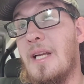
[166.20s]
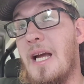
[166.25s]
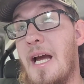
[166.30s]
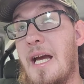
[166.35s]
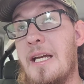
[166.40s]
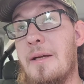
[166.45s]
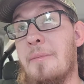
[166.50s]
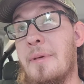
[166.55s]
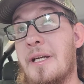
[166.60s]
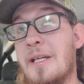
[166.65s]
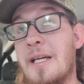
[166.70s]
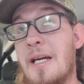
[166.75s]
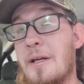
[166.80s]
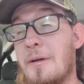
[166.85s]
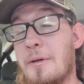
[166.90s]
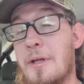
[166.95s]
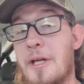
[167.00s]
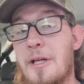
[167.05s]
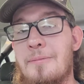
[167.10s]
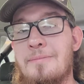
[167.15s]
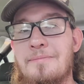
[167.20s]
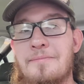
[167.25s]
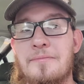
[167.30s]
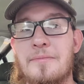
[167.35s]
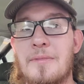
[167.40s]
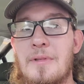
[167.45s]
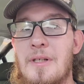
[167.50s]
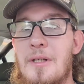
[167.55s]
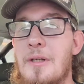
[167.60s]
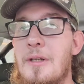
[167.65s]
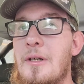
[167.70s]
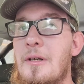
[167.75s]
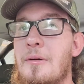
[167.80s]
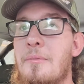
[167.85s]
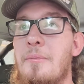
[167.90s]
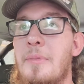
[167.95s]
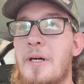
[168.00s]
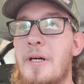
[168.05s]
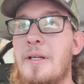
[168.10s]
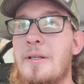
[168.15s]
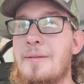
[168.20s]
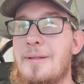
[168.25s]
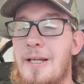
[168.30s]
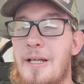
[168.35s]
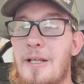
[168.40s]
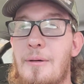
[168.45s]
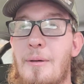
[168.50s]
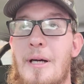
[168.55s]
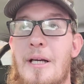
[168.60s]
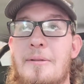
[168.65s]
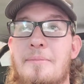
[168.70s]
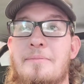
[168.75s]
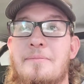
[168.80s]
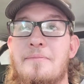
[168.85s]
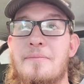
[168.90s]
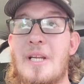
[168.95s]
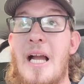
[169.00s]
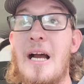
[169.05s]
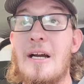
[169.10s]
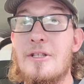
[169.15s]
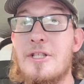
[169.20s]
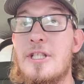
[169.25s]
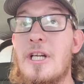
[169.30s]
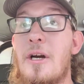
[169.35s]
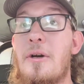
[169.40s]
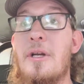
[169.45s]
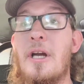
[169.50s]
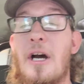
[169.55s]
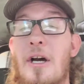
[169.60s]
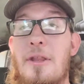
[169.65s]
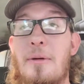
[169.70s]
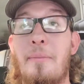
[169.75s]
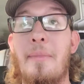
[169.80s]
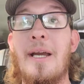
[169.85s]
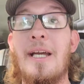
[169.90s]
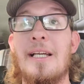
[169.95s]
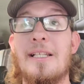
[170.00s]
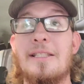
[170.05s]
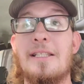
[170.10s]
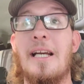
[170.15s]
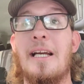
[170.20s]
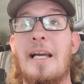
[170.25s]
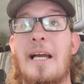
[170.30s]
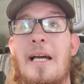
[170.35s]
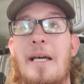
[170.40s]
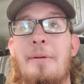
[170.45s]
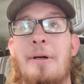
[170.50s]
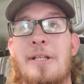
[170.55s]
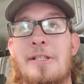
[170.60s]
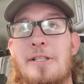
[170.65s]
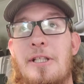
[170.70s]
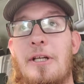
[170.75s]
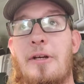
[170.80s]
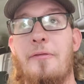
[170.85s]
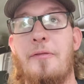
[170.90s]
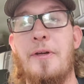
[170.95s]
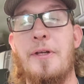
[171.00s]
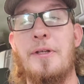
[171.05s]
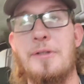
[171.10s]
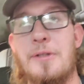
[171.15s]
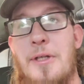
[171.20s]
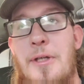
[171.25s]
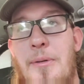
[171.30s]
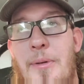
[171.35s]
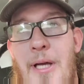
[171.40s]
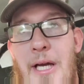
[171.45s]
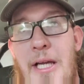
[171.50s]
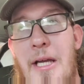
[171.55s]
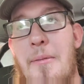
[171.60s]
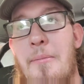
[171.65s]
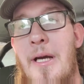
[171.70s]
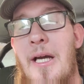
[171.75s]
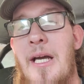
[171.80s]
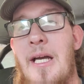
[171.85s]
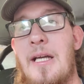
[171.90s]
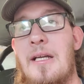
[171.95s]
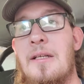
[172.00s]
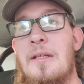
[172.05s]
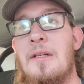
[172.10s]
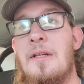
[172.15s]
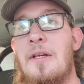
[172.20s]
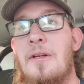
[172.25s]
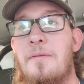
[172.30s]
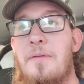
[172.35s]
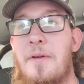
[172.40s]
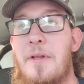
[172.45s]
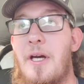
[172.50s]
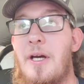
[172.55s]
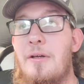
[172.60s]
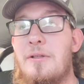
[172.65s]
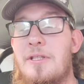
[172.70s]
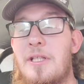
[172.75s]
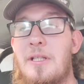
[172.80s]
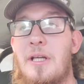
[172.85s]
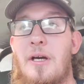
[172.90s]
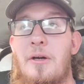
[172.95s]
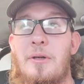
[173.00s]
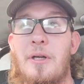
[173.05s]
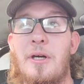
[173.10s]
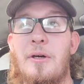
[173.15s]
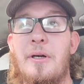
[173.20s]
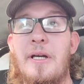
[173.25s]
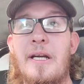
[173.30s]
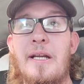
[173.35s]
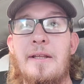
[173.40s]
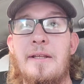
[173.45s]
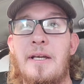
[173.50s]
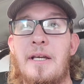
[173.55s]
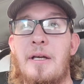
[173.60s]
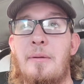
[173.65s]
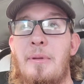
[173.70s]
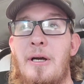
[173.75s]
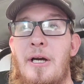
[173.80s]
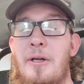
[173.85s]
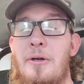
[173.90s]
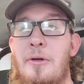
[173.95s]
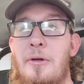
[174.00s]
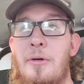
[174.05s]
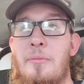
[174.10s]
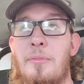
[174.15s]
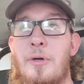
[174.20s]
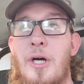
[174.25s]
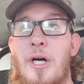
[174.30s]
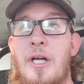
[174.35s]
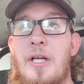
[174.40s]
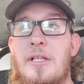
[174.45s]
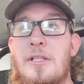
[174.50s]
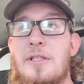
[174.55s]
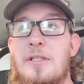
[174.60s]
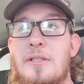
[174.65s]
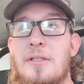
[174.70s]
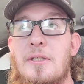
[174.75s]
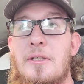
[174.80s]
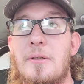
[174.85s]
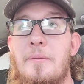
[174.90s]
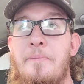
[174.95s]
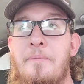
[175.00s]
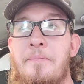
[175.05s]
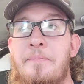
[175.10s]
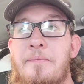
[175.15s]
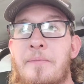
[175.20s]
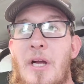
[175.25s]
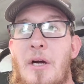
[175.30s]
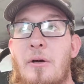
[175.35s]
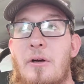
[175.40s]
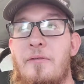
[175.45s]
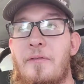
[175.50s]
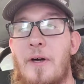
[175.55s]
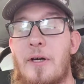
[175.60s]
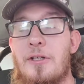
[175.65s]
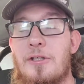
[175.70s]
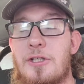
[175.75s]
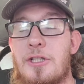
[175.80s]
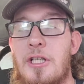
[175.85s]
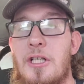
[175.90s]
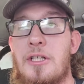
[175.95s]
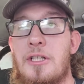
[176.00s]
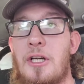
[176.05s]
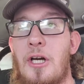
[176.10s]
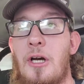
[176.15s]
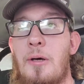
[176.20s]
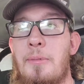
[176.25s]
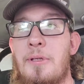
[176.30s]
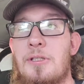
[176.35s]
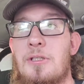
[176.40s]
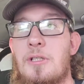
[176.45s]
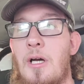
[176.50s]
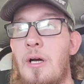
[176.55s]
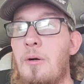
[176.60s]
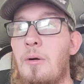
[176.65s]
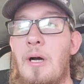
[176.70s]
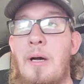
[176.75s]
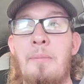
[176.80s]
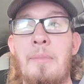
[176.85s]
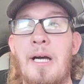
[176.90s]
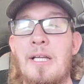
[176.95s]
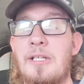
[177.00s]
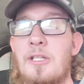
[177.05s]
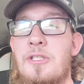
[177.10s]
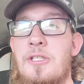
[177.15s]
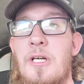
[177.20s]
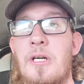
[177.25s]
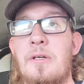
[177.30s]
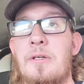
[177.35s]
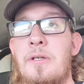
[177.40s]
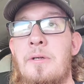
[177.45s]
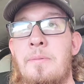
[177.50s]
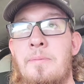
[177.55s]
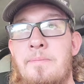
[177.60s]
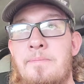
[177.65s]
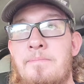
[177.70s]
Hate me, I don't care. But anyway, I'll show y'all the mess I got myself into when I get back. For those that don't know anything about doing brakes on a first gen Cummins, so I'm about to show you.